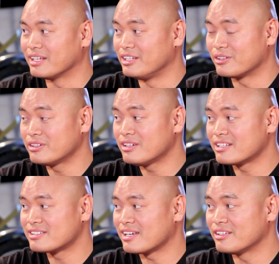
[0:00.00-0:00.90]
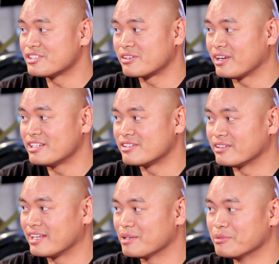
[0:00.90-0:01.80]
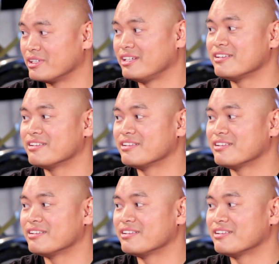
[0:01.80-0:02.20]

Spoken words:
And you're not exactly a stranger in Cambodia